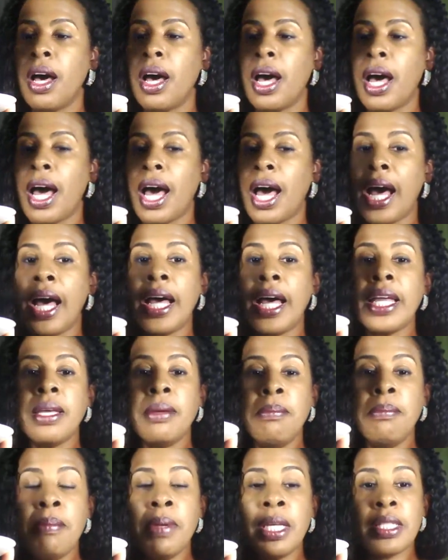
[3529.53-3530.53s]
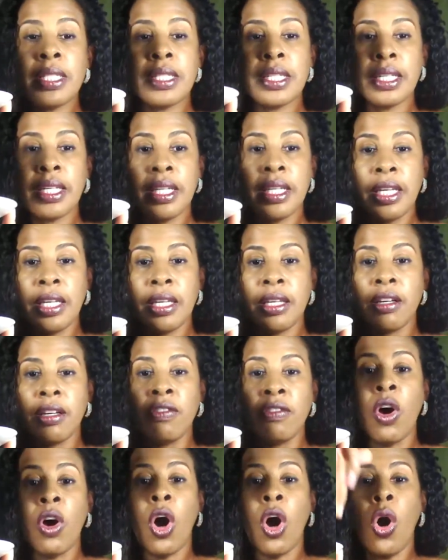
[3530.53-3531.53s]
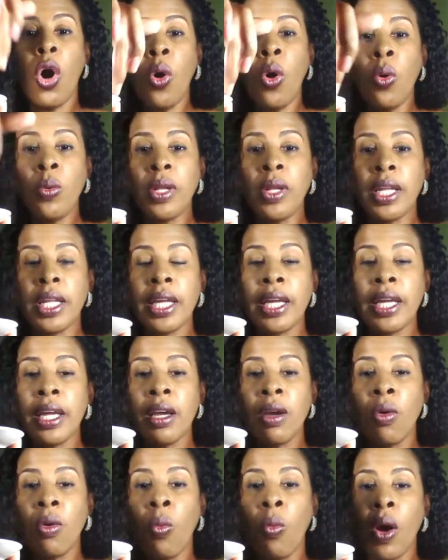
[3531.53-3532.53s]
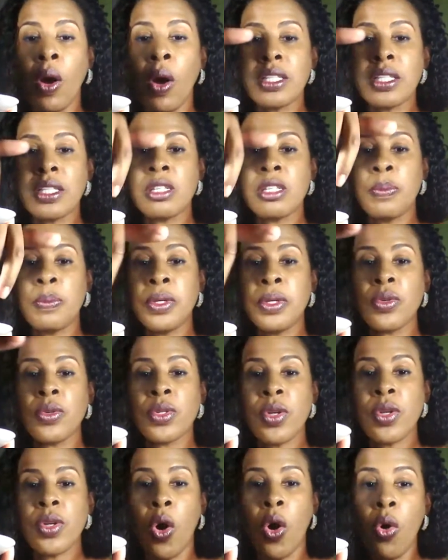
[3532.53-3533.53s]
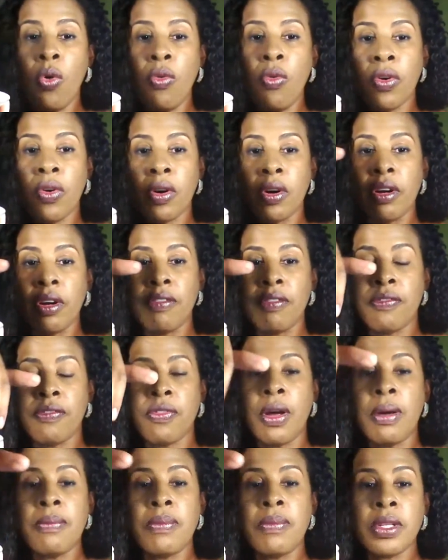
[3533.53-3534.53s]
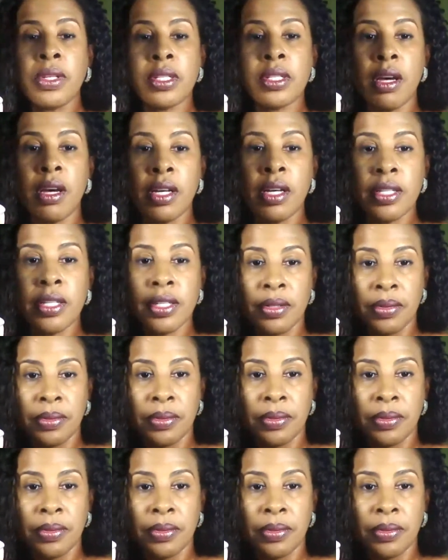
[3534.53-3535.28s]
I am meant to give only what spills over from the saucer.